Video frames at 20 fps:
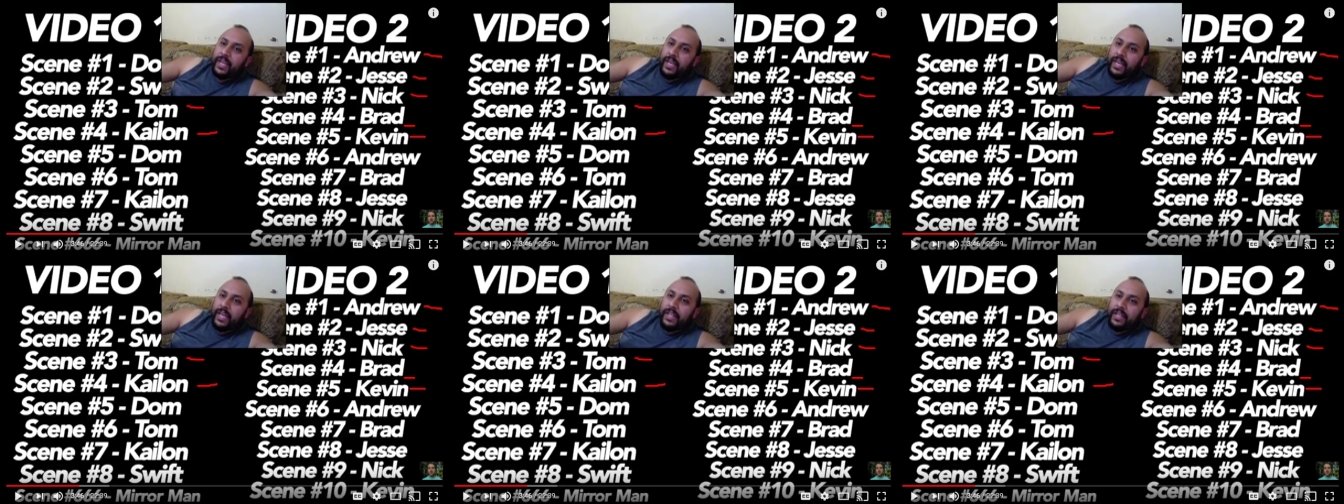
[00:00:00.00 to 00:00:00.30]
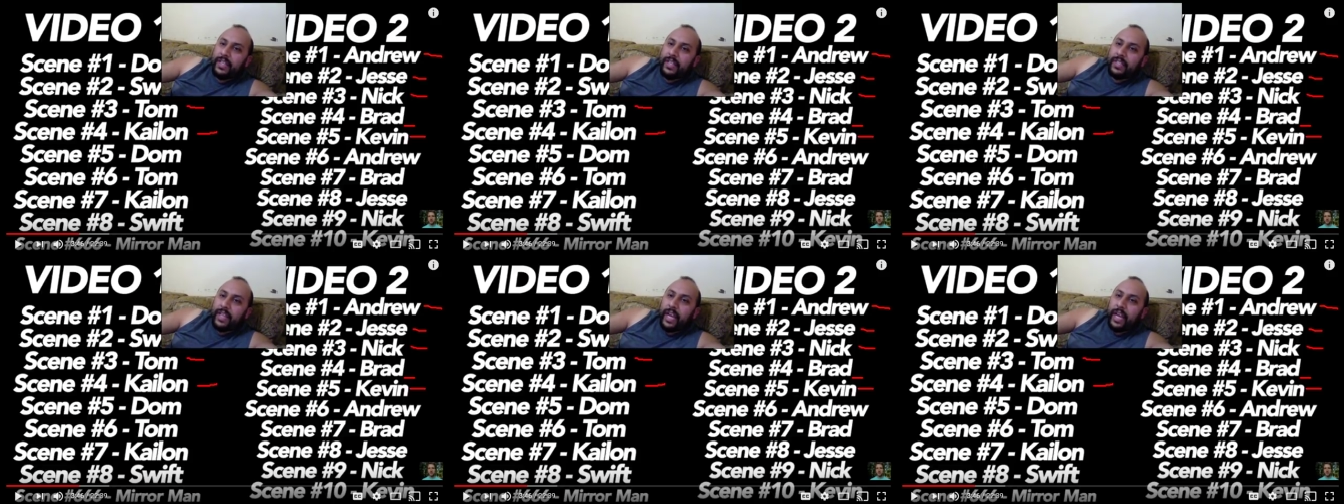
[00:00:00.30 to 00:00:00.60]
and
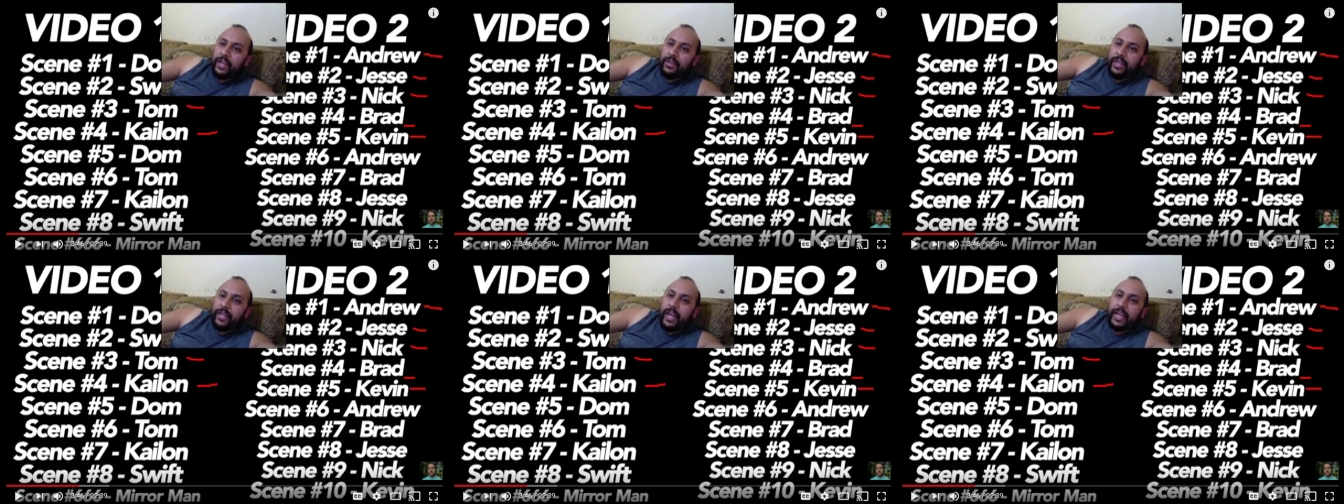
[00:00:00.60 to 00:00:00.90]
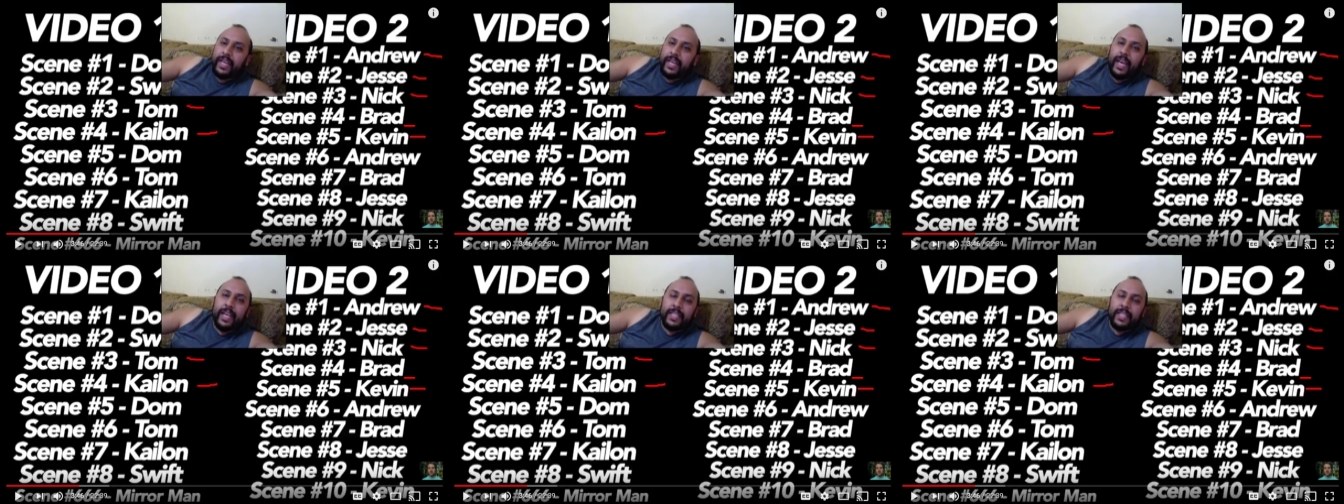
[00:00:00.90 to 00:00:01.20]
the Psycho
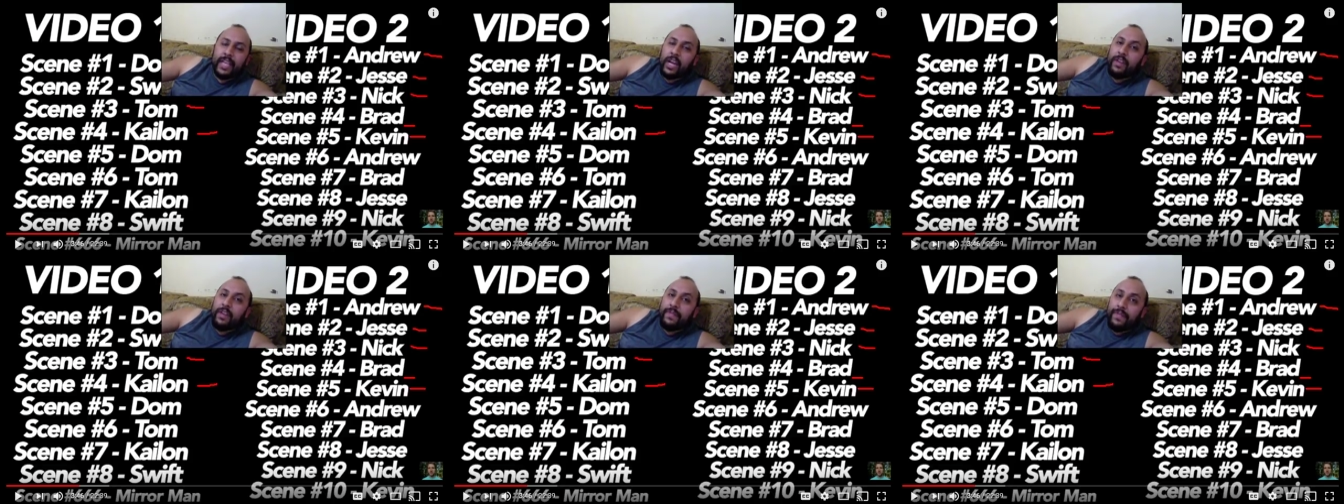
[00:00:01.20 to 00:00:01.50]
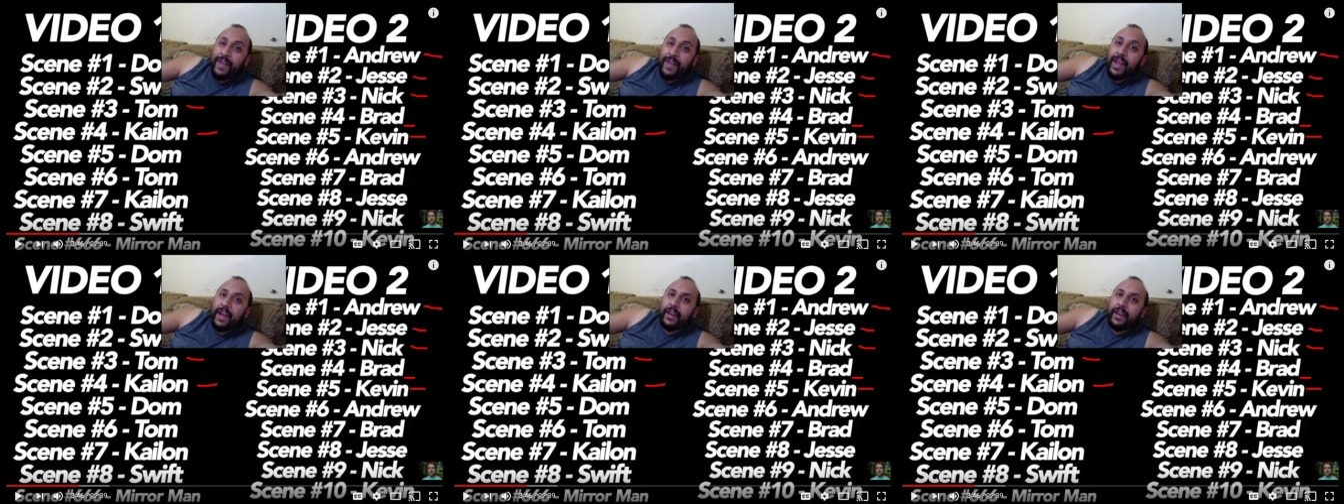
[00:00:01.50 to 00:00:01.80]
Dad kicks out a
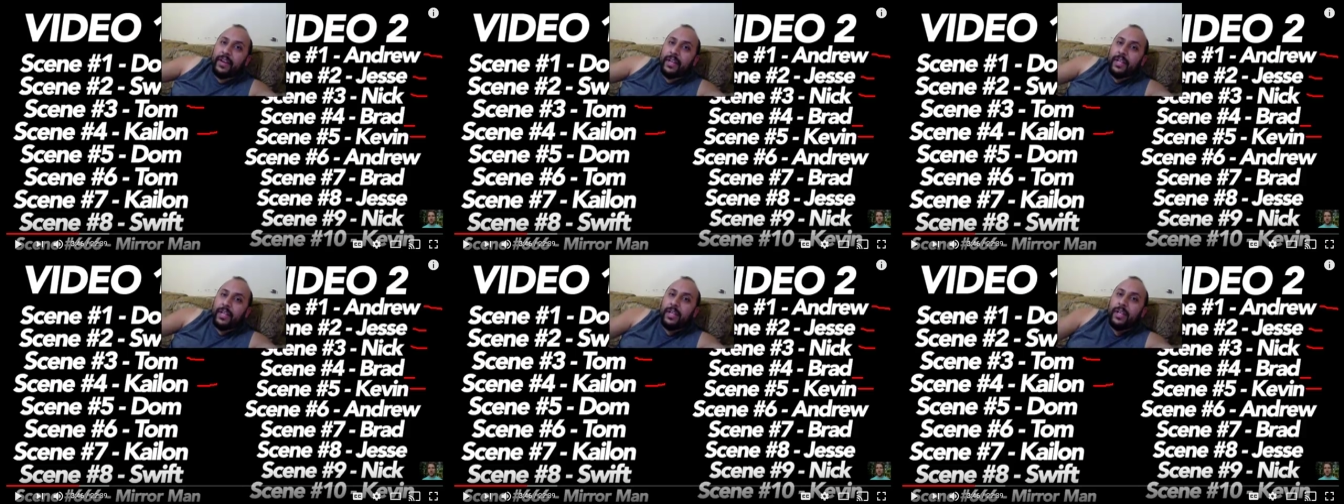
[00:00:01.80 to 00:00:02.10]
fan,